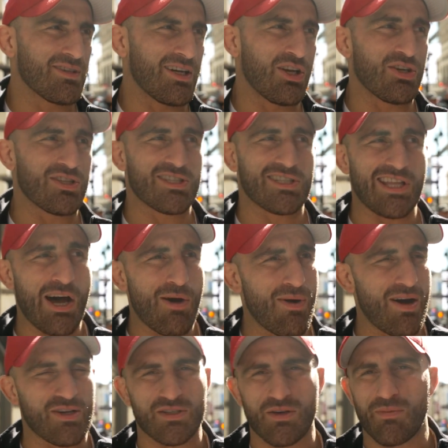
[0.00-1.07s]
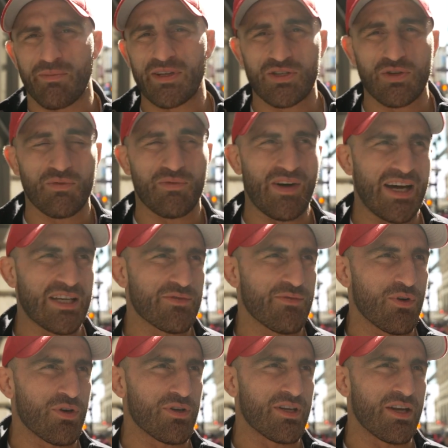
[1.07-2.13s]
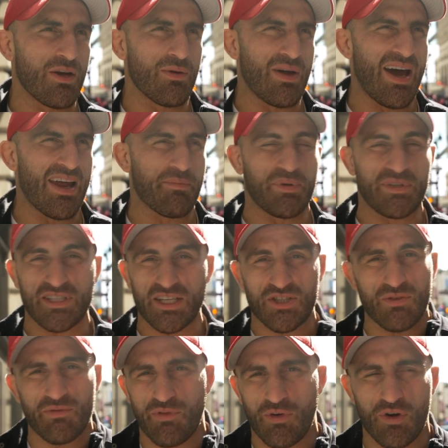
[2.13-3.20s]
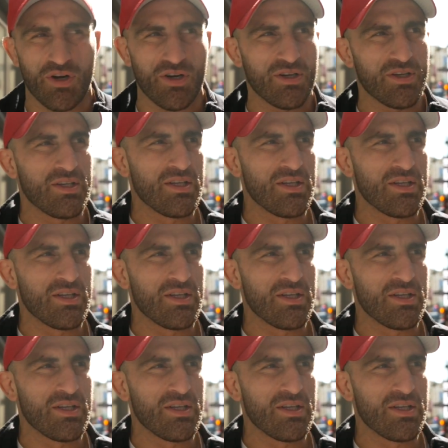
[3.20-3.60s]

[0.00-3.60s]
A lot slower. I was a bit too fast for it. You know, out of position for it,